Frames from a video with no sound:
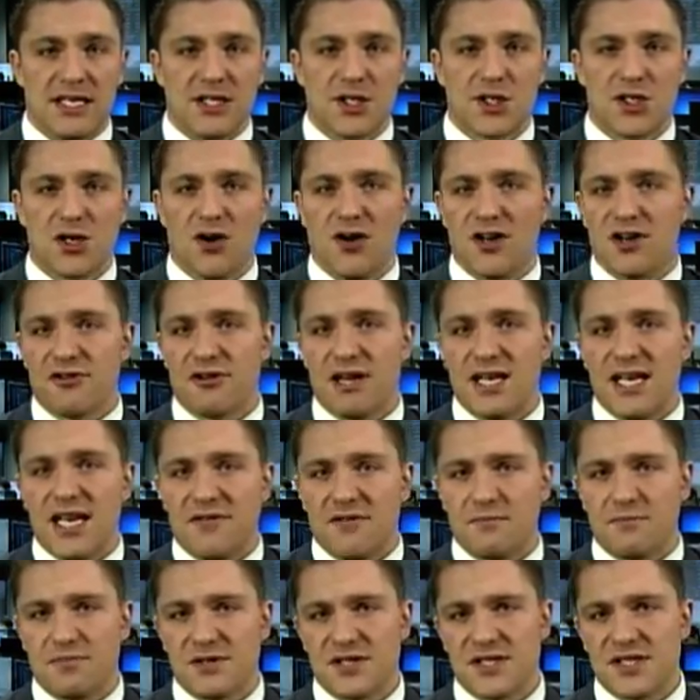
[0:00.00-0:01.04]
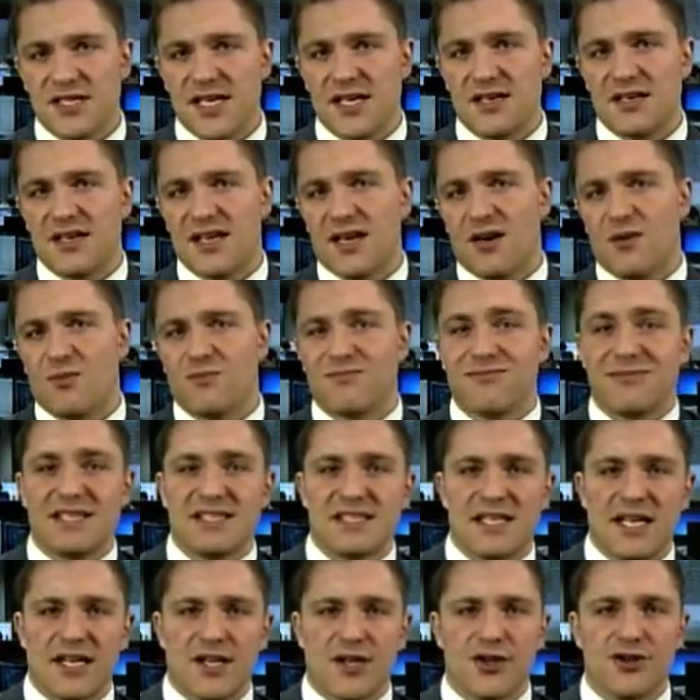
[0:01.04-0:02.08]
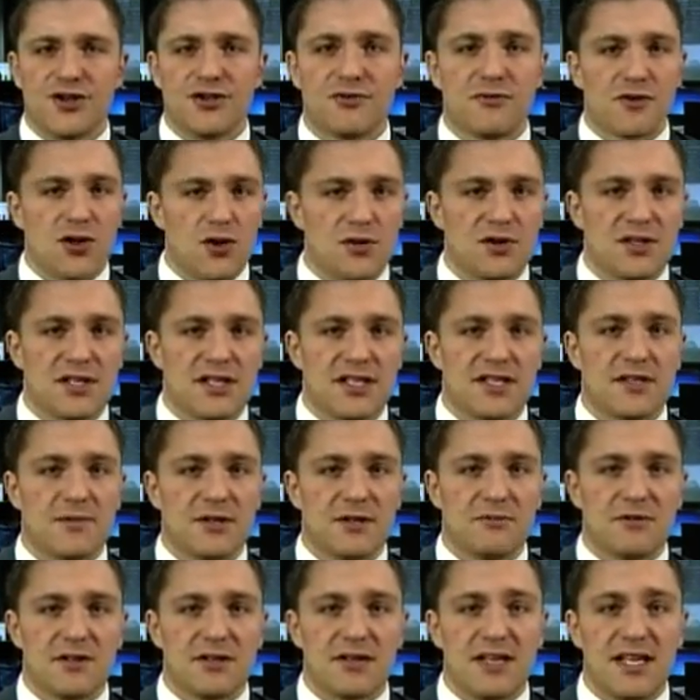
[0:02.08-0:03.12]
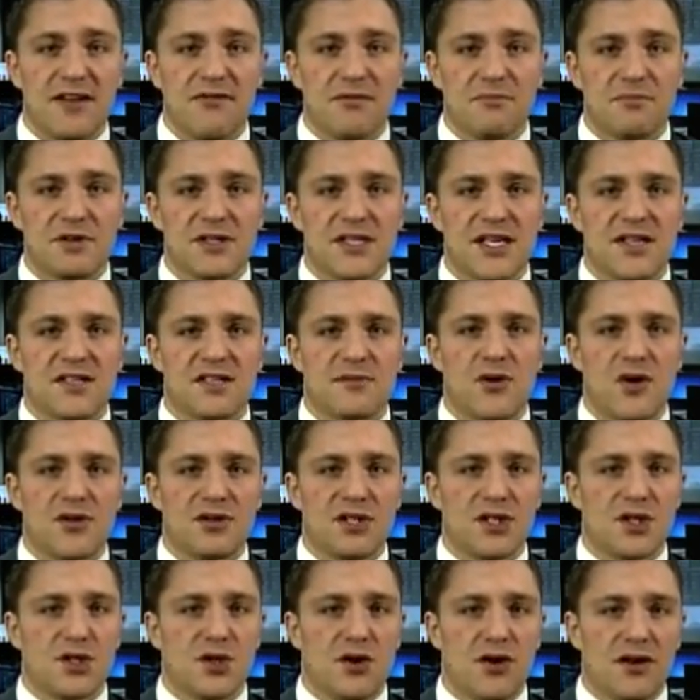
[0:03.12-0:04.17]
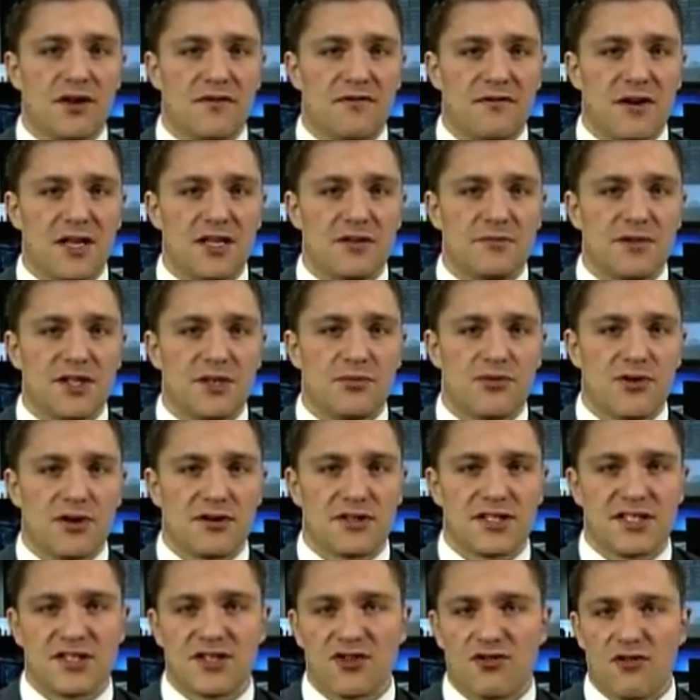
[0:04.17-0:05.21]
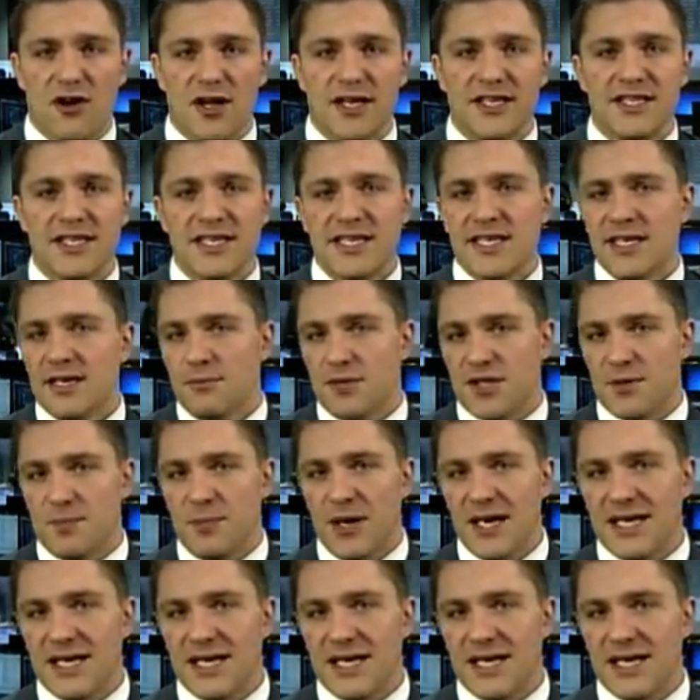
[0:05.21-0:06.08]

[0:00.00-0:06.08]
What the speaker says: in China at 11%. Now, is that good? Of course it is. I mean, with 11% demand in China for aluminium products is great, but the